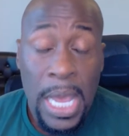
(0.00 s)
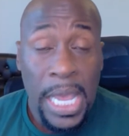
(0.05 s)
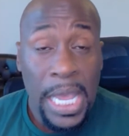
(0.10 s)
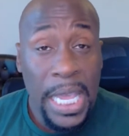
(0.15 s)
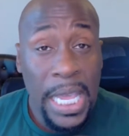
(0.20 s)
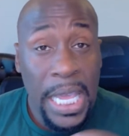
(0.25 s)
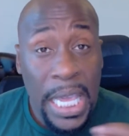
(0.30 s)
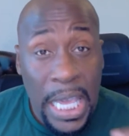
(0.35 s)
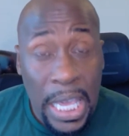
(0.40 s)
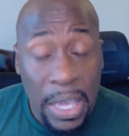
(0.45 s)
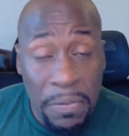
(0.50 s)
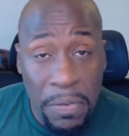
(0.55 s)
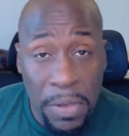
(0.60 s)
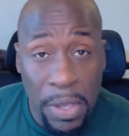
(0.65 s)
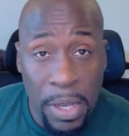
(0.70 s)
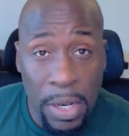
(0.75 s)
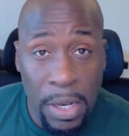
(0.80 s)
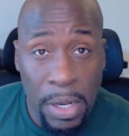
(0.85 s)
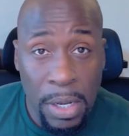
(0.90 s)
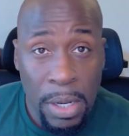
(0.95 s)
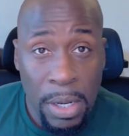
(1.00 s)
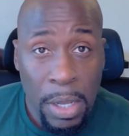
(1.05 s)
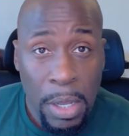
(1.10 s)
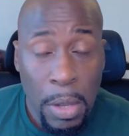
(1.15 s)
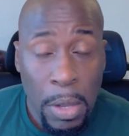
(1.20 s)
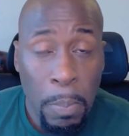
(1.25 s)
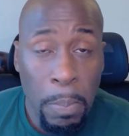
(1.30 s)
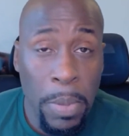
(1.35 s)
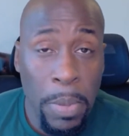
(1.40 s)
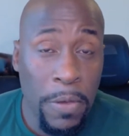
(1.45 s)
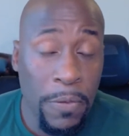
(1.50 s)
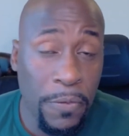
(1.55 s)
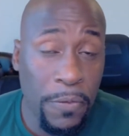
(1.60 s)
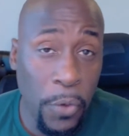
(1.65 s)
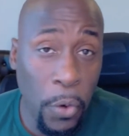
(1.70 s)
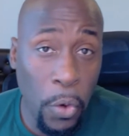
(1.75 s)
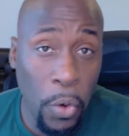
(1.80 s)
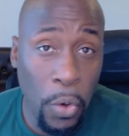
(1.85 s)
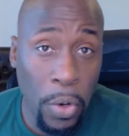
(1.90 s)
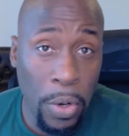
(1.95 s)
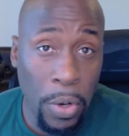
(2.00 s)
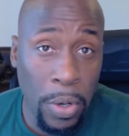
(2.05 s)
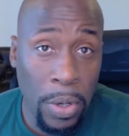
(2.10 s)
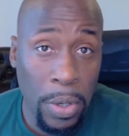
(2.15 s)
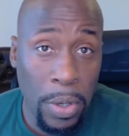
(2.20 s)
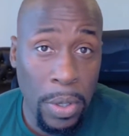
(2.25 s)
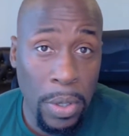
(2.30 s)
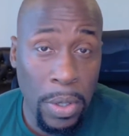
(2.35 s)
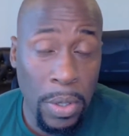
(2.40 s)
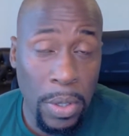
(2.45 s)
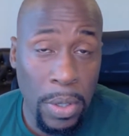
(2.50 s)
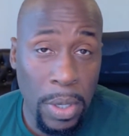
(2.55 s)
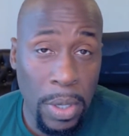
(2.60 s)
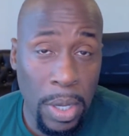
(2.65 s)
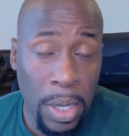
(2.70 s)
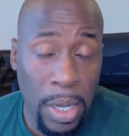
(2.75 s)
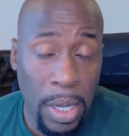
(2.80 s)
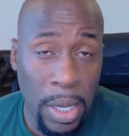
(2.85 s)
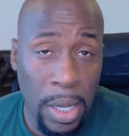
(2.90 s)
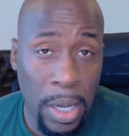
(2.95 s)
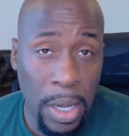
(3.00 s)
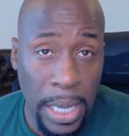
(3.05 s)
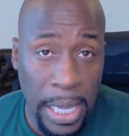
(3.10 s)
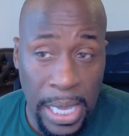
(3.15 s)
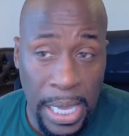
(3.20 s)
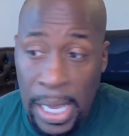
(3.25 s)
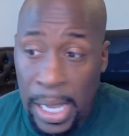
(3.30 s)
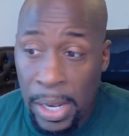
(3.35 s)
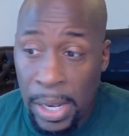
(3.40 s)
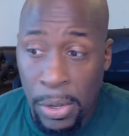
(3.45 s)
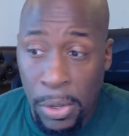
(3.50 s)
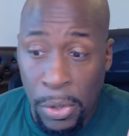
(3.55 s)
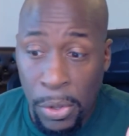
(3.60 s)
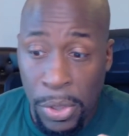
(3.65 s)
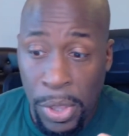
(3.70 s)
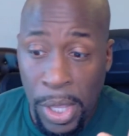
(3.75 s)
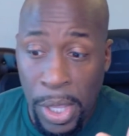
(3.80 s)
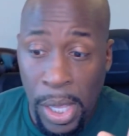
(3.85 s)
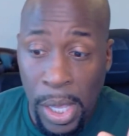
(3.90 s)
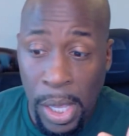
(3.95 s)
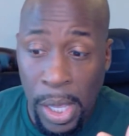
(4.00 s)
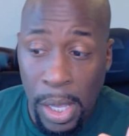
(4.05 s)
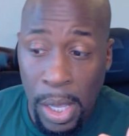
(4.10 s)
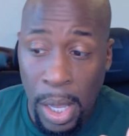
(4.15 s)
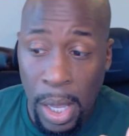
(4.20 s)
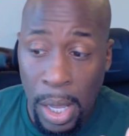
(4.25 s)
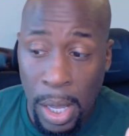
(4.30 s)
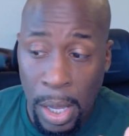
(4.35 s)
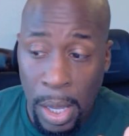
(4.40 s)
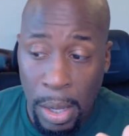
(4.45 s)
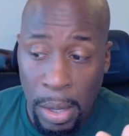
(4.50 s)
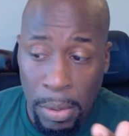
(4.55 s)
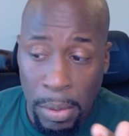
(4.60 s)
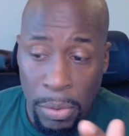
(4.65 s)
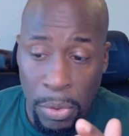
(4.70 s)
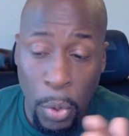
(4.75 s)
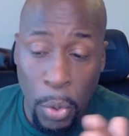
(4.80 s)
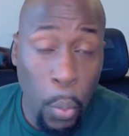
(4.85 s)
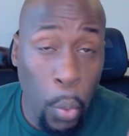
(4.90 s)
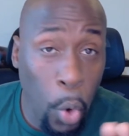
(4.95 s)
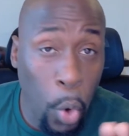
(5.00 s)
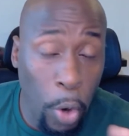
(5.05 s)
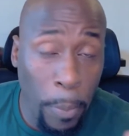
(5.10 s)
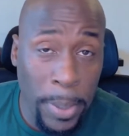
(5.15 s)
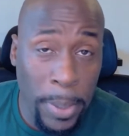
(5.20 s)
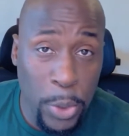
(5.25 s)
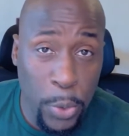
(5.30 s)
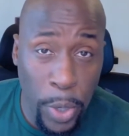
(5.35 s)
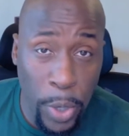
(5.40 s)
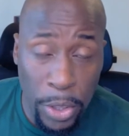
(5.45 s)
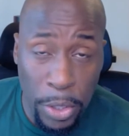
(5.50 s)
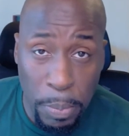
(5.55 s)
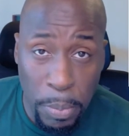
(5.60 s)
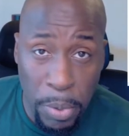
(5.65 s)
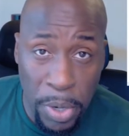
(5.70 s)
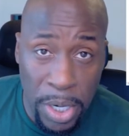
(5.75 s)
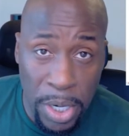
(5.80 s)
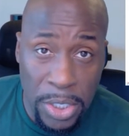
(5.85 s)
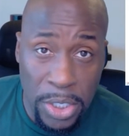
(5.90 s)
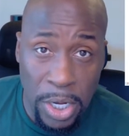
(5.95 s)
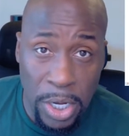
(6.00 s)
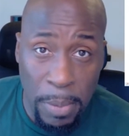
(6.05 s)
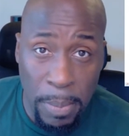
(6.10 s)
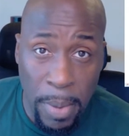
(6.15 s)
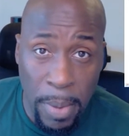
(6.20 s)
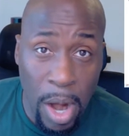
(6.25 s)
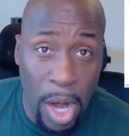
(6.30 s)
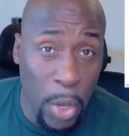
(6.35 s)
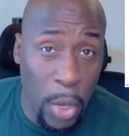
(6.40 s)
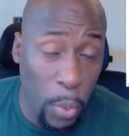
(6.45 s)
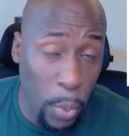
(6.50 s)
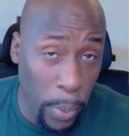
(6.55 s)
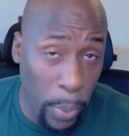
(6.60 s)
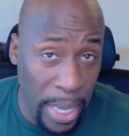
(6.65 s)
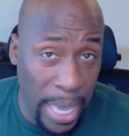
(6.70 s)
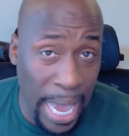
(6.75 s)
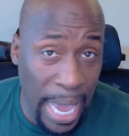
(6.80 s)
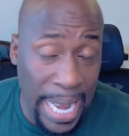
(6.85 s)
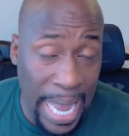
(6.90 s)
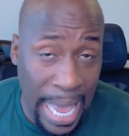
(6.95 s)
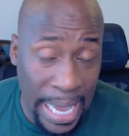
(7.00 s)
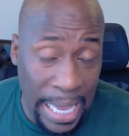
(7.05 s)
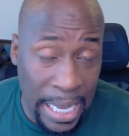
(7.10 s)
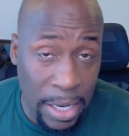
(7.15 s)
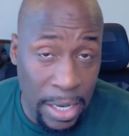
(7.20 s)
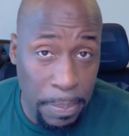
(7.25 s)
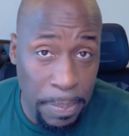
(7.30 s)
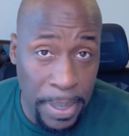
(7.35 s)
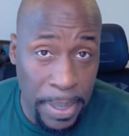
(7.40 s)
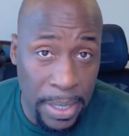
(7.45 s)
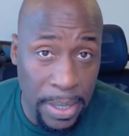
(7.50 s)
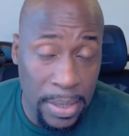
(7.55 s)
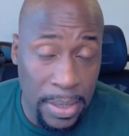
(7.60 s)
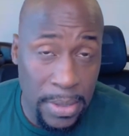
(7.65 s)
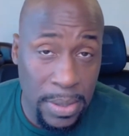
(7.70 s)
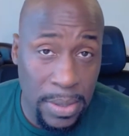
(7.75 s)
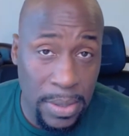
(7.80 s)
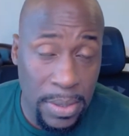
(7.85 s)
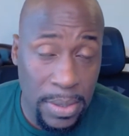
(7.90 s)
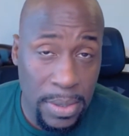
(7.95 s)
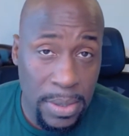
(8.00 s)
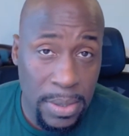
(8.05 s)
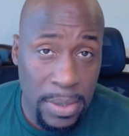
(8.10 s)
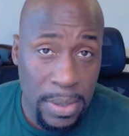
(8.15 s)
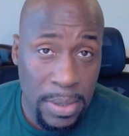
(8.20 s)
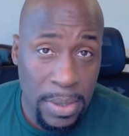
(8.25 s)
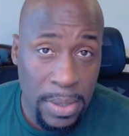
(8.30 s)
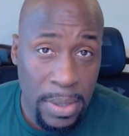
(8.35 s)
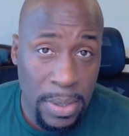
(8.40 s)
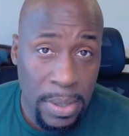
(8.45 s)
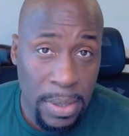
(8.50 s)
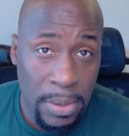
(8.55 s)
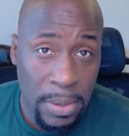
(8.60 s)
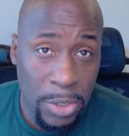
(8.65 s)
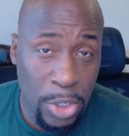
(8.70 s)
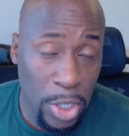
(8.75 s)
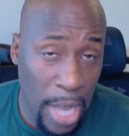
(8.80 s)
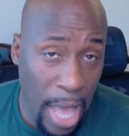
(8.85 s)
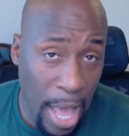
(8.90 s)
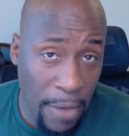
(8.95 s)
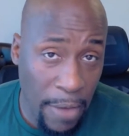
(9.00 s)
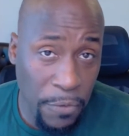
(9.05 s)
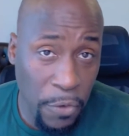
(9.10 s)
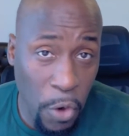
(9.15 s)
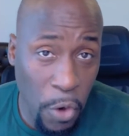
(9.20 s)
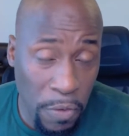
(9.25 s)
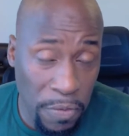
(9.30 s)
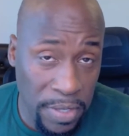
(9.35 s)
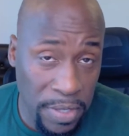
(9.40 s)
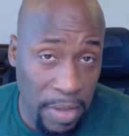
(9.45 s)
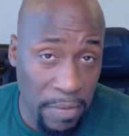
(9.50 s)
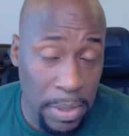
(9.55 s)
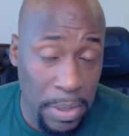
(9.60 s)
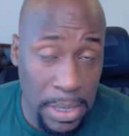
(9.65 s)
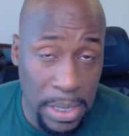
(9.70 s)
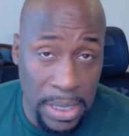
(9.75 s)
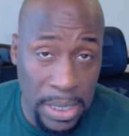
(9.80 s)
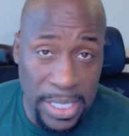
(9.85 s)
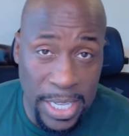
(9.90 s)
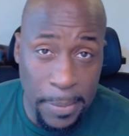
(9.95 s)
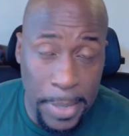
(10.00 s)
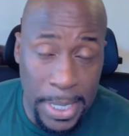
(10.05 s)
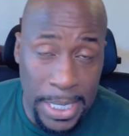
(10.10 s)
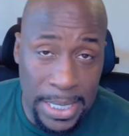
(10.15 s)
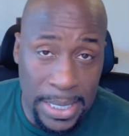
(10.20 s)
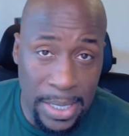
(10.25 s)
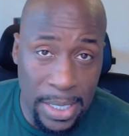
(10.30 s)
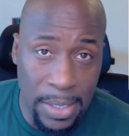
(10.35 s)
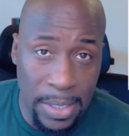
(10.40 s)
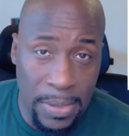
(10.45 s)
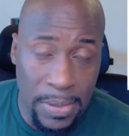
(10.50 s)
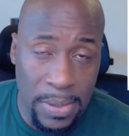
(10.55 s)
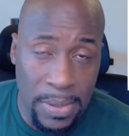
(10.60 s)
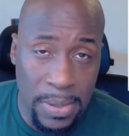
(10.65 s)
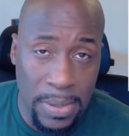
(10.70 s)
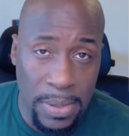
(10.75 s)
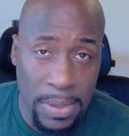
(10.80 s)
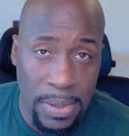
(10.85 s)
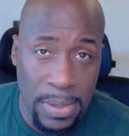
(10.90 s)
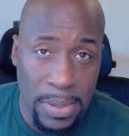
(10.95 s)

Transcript: even before again, the war between the British and America, where we gained our independence, July 4th, 1776.